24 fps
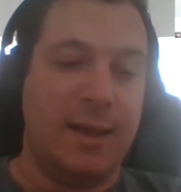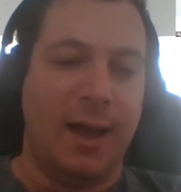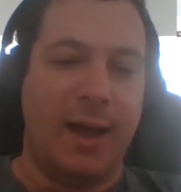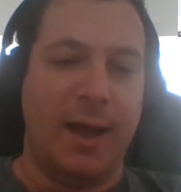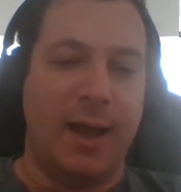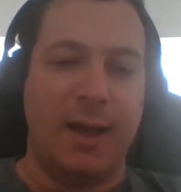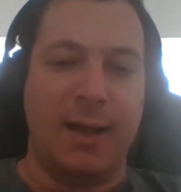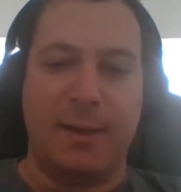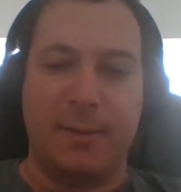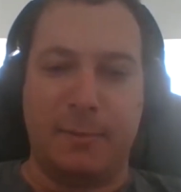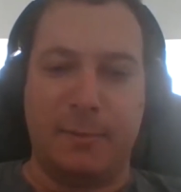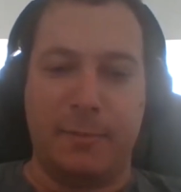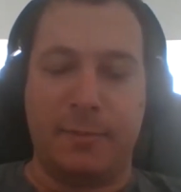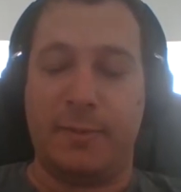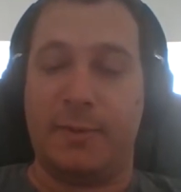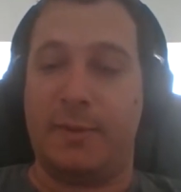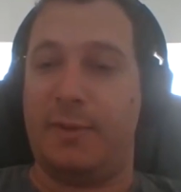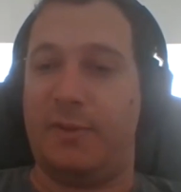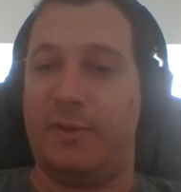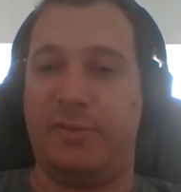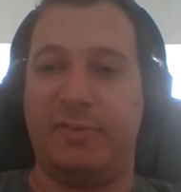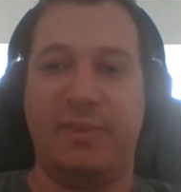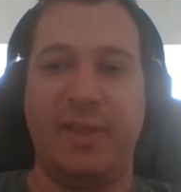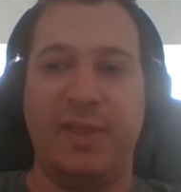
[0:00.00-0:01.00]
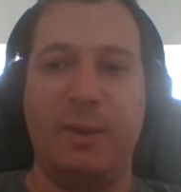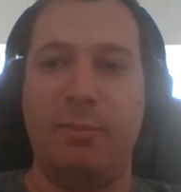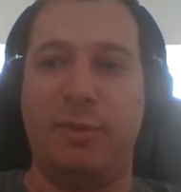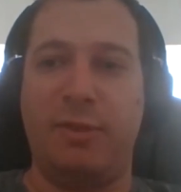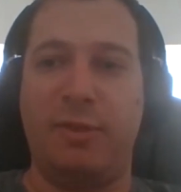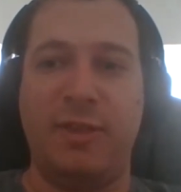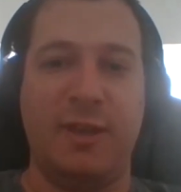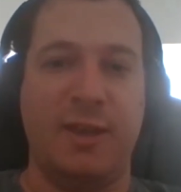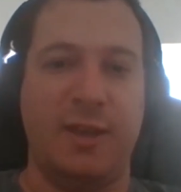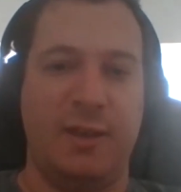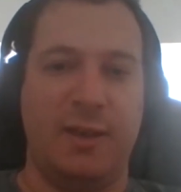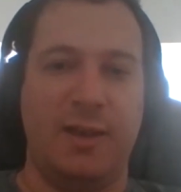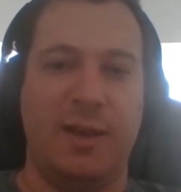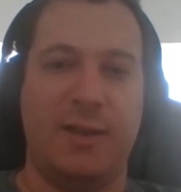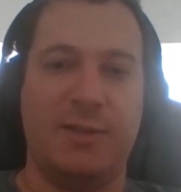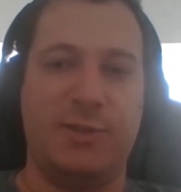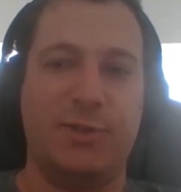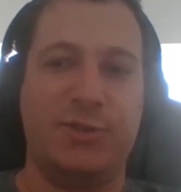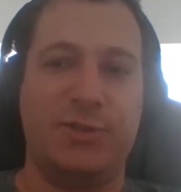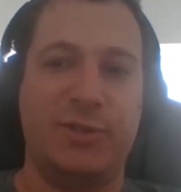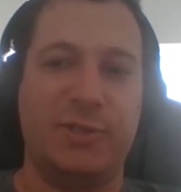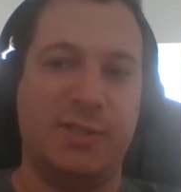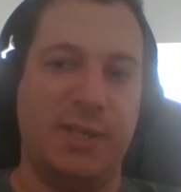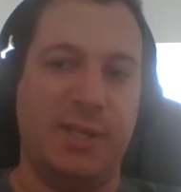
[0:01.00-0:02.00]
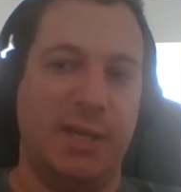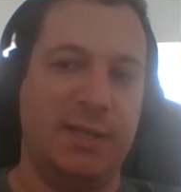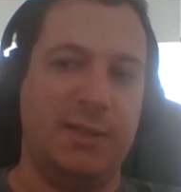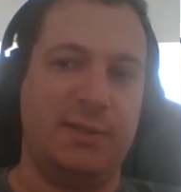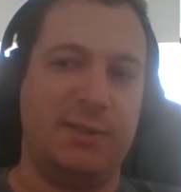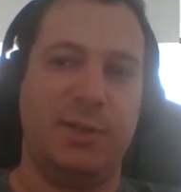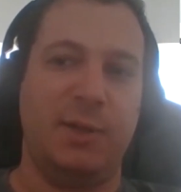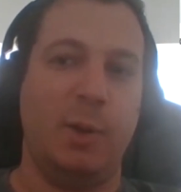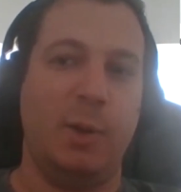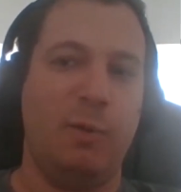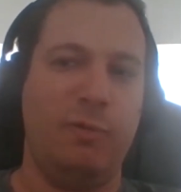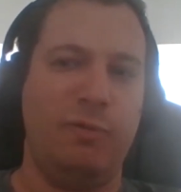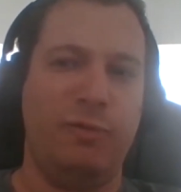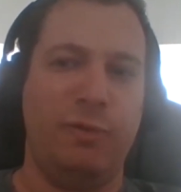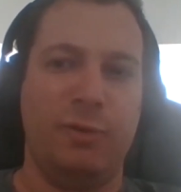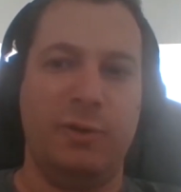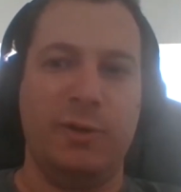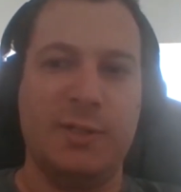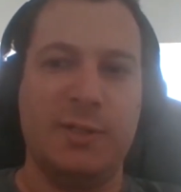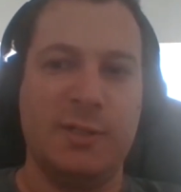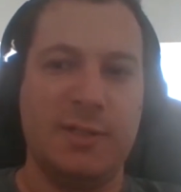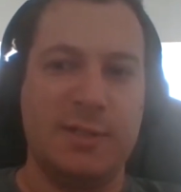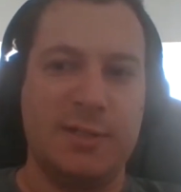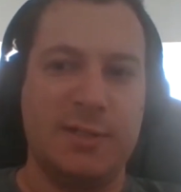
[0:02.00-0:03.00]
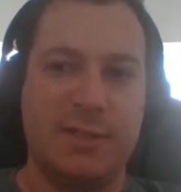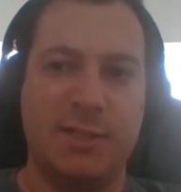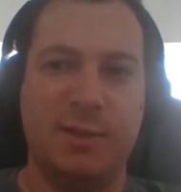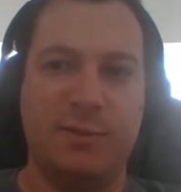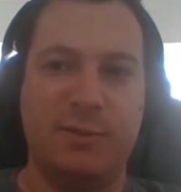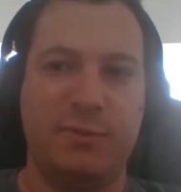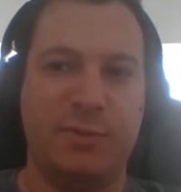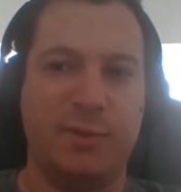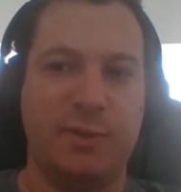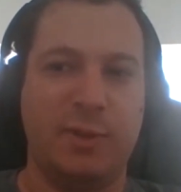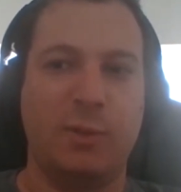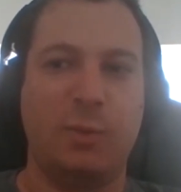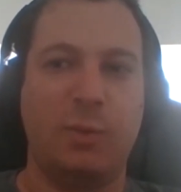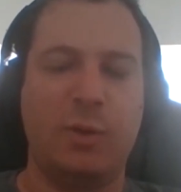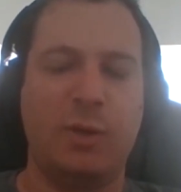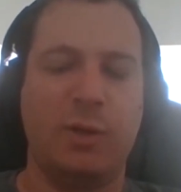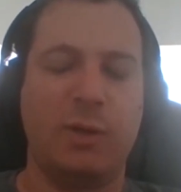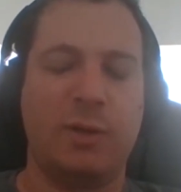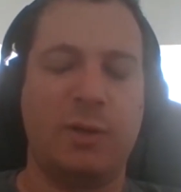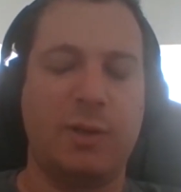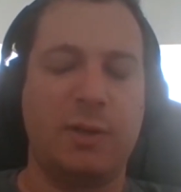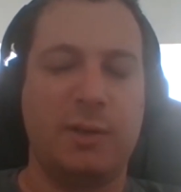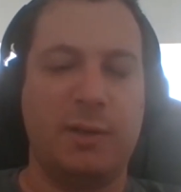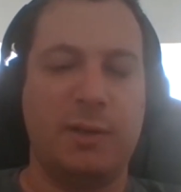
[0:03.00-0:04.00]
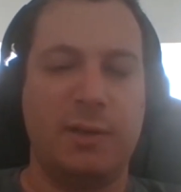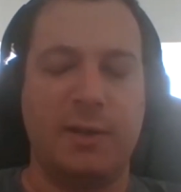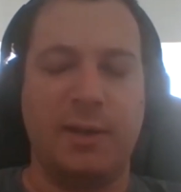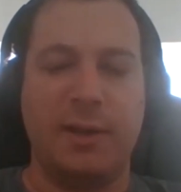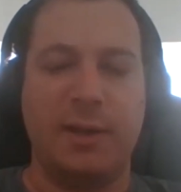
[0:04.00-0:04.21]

uh, same thing. I just decided to go for it and see if it'll work.